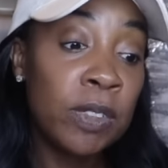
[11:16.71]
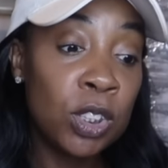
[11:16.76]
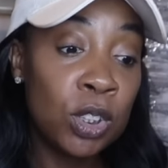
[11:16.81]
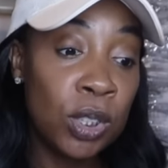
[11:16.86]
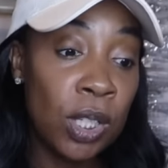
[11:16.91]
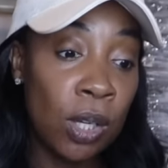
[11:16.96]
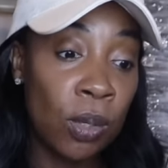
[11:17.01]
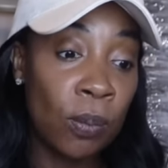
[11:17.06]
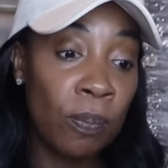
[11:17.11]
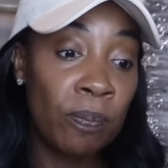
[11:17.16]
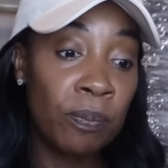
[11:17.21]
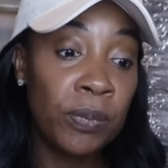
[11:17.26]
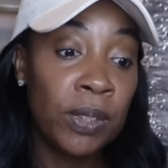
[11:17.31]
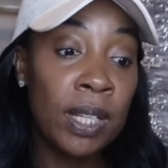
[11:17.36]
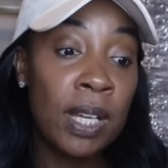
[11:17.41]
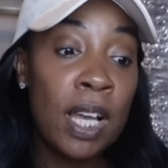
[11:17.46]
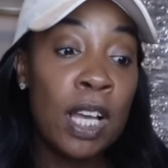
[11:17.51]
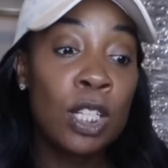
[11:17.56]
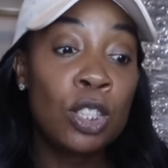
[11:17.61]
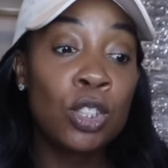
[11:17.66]
So
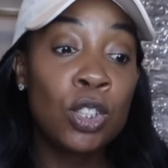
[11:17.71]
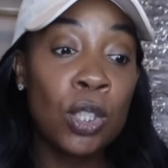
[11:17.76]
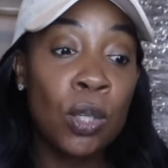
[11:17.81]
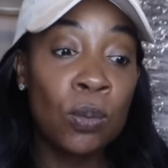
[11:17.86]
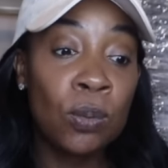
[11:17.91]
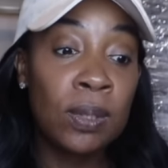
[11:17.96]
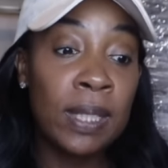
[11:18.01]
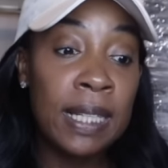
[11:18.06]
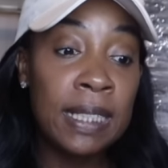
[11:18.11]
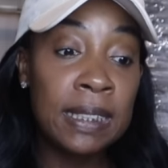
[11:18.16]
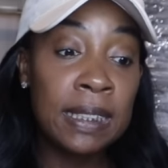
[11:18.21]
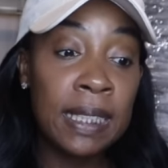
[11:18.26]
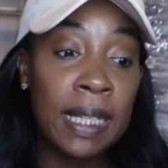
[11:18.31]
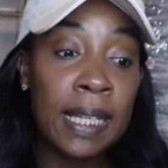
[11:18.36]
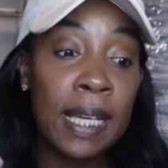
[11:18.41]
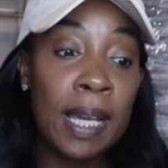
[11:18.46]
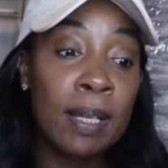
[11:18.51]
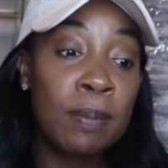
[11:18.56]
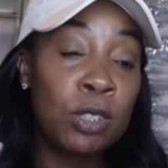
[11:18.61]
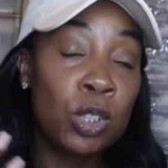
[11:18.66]
let's
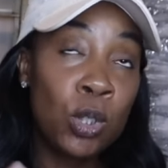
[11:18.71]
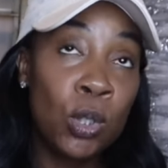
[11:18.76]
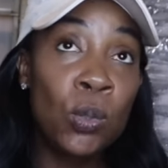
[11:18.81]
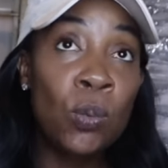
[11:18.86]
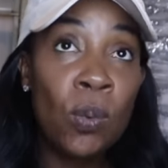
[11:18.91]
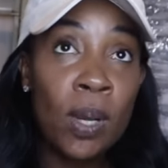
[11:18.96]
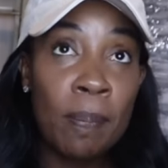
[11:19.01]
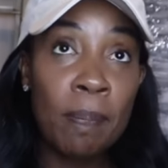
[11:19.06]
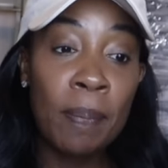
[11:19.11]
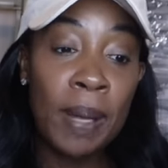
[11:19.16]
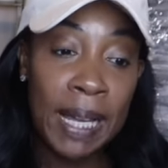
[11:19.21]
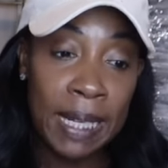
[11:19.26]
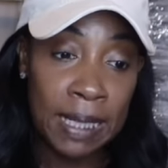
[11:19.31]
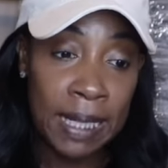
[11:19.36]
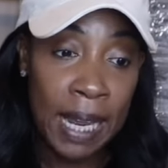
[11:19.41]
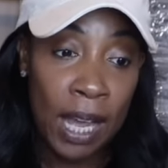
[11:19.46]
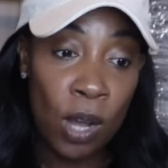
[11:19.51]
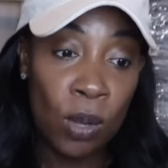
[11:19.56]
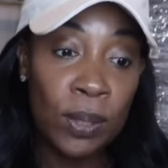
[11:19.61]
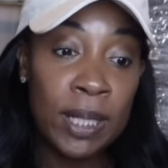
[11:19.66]
say a 2-1 buy
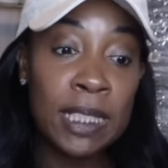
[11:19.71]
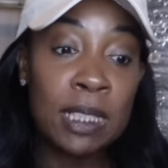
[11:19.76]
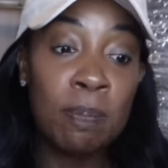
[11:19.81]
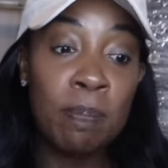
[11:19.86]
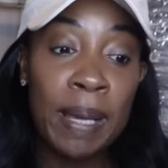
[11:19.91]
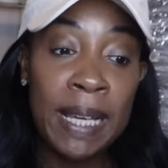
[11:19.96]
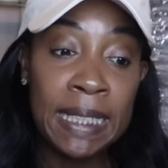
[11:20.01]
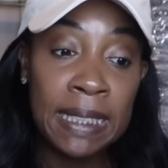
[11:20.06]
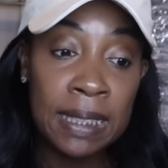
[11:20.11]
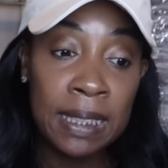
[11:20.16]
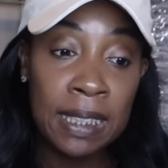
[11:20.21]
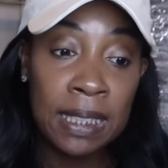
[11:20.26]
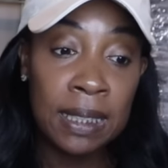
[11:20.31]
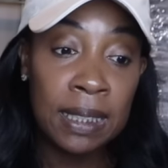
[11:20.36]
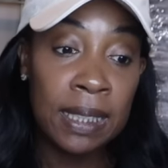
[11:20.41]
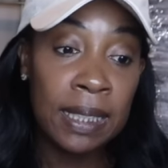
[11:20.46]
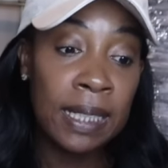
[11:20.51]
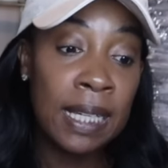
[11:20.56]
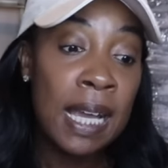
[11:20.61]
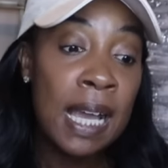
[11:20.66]
down is
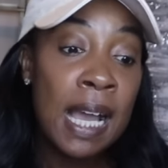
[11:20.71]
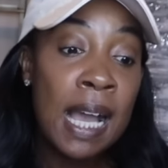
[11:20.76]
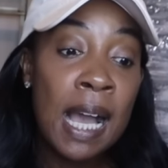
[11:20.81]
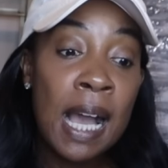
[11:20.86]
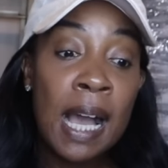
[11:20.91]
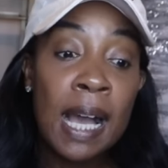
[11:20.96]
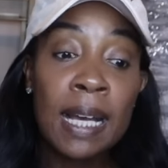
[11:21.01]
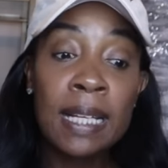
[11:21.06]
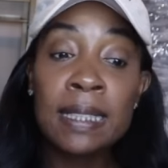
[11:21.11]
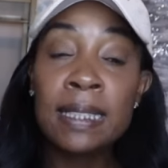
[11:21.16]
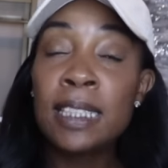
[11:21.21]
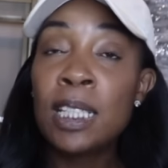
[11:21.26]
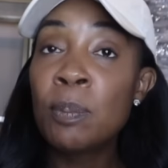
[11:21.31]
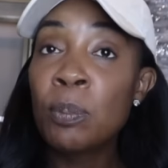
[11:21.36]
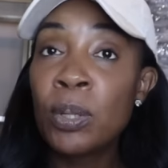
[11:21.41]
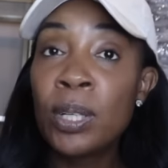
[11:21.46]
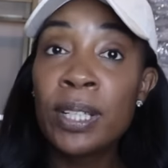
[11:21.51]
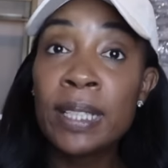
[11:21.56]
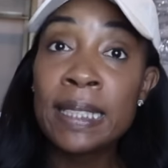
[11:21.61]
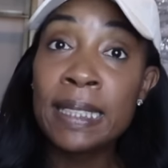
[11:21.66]
basically a
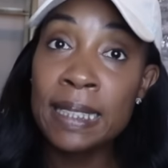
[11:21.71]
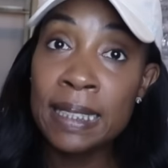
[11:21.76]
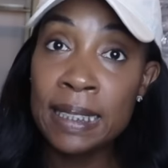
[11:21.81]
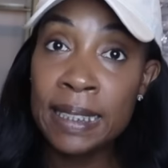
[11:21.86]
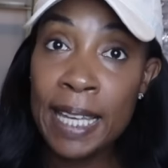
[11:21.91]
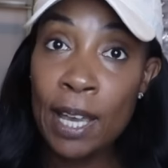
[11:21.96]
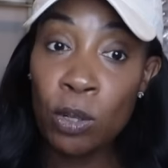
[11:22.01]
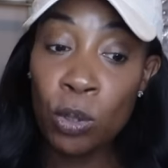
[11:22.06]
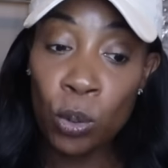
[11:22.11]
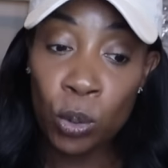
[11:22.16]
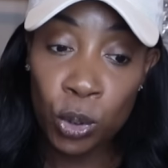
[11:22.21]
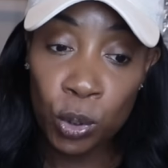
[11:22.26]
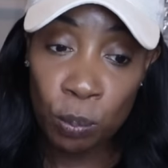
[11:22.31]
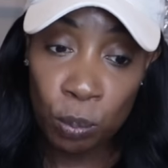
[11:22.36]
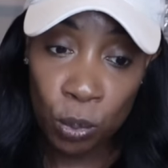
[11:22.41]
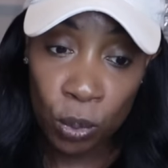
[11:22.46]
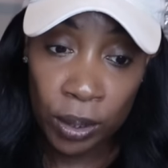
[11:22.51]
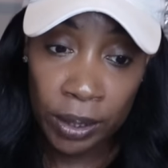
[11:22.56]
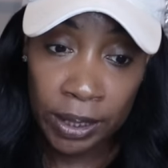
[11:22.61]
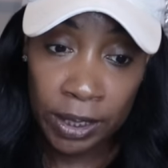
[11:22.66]
temporary discount on your
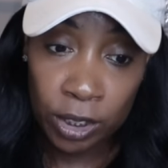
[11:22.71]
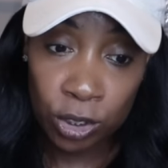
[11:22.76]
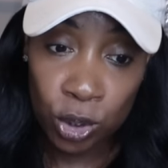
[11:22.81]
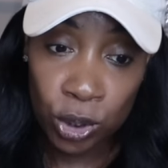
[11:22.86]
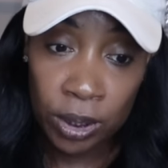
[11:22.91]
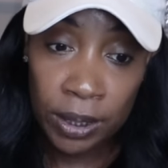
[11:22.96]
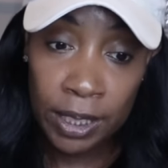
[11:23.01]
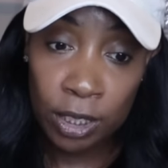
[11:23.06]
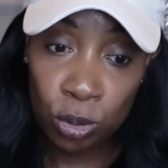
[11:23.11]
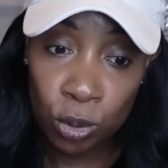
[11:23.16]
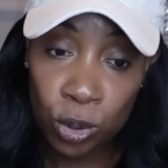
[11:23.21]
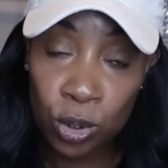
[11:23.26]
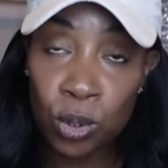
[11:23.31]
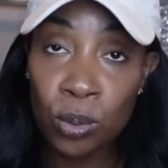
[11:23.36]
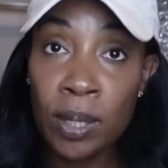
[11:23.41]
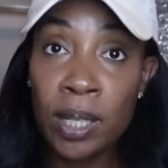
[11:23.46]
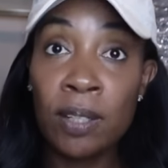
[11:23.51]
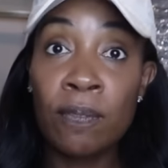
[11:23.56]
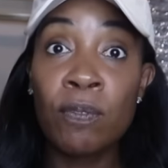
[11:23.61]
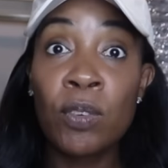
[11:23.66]
mortgage interest
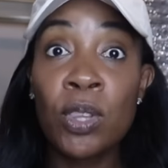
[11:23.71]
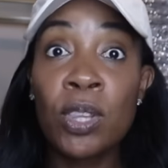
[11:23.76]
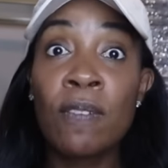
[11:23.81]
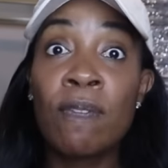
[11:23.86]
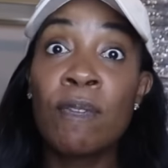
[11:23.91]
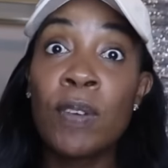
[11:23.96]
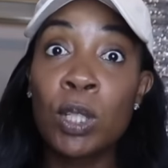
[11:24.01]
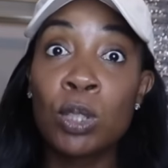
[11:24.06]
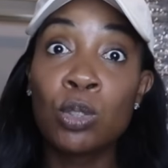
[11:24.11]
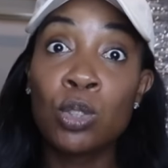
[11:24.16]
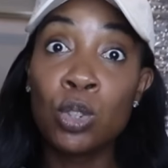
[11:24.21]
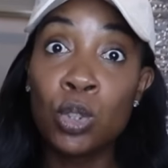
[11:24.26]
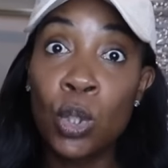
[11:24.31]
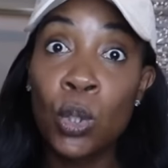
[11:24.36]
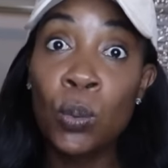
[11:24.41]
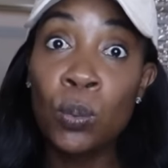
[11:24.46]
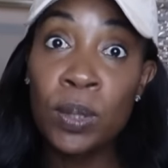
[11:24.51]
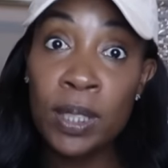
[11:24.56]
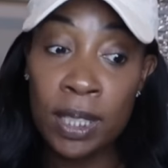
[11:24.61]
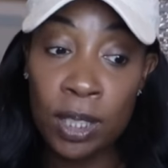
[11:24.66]
rate for the first
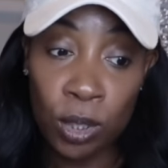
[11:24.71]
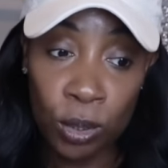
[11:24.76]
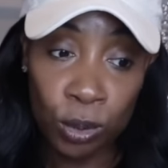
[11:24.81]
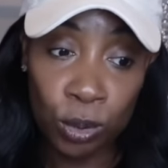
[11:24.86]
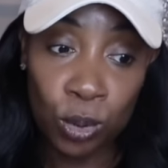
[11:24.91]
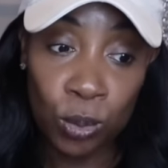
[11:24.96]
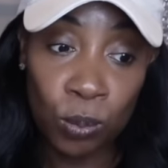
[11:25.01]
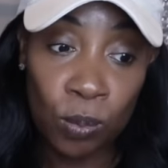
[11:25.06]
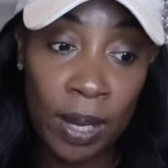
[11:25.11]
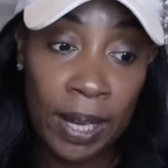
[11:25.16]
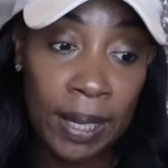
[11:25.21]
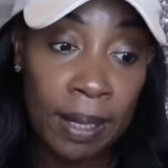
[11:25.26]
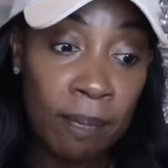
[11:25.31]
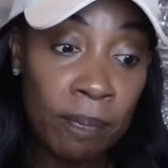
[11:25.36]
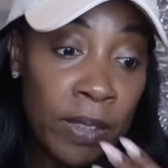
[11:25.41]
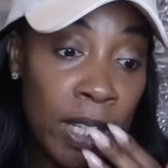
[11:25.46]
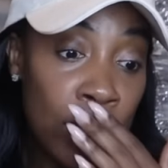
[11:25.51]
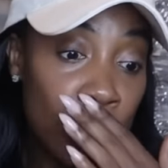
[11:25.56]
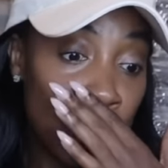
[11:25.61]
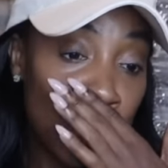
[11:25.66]
2 years, right?
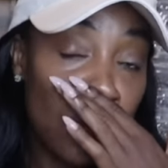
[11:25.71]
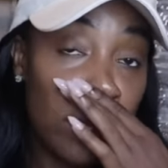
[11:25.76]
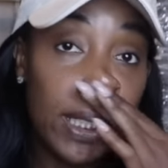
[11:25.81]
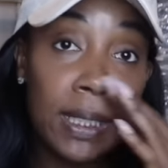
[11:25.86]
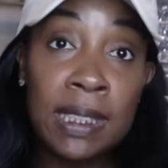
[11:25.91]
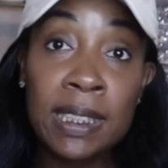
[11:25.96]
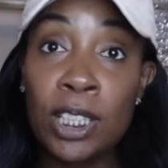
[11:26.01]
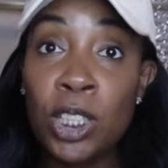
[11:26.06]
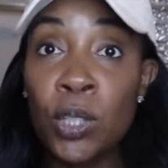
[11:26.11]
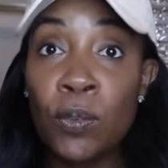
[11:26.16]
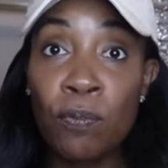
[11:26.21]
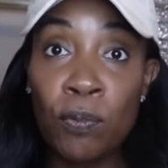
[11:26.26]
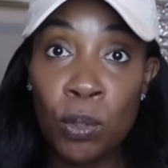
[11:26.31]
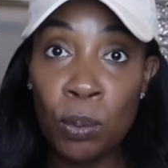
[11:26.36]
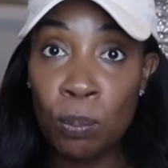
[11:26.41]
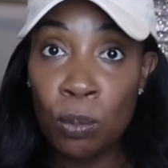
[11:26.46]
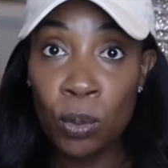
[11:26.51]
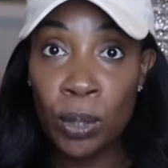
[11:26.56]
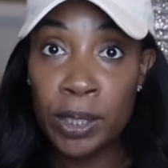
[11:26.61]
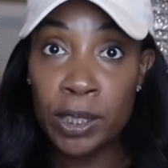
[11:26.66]
So let's say your
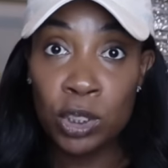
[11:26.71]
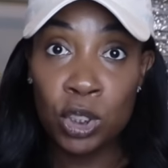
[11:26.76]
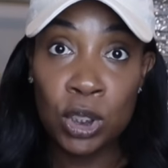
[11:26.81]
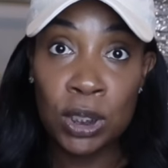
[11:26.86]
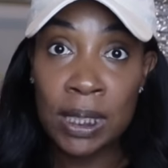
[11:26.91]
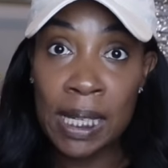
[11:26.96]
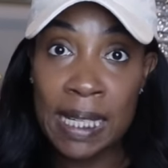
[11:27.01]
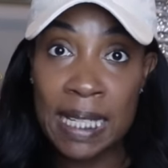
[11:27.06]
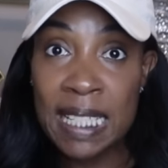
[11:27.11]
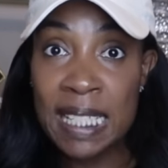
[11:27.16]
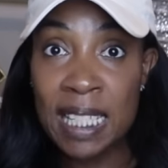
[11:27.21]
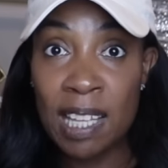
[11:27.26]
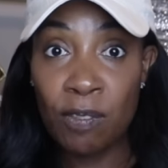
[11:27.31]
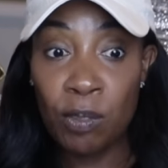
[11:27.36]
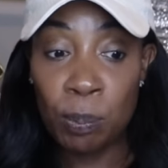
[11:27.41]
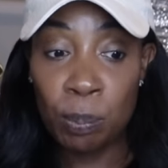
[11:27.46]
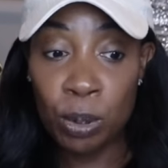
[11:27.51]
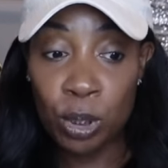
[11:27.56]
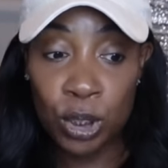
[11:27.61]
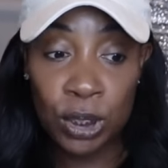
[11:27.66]
full mortgage is like
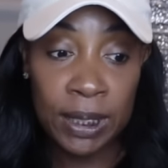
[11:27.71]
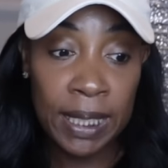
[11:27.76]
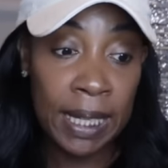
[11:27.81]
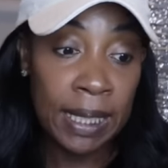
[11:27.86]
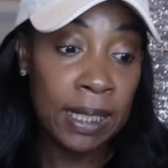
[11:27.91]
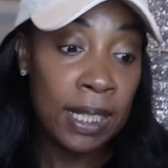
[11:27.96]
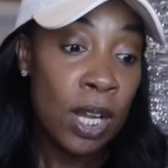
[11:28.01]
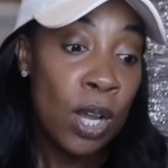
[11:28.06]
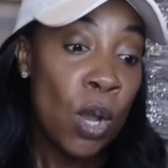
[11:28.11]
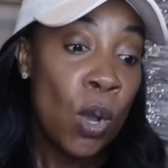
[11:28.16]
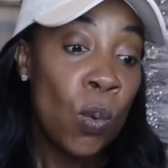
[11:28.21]
7%.